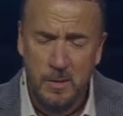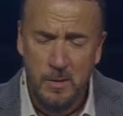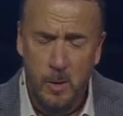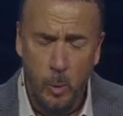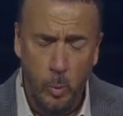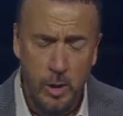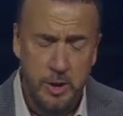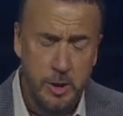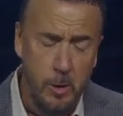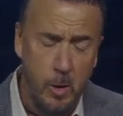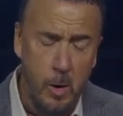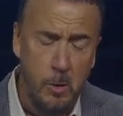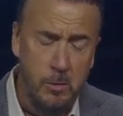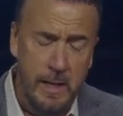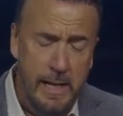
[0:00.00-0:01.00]
or what your
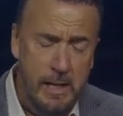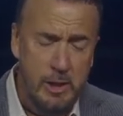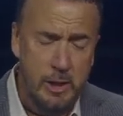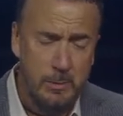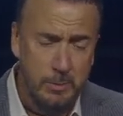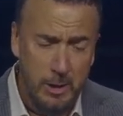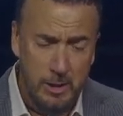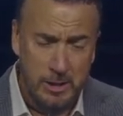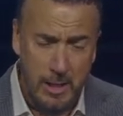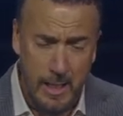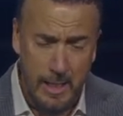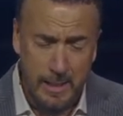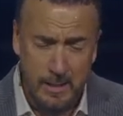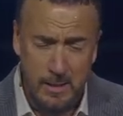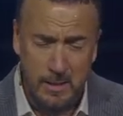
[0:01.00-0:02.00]
own Egypt looks
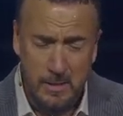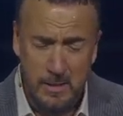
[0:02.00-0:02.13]
like.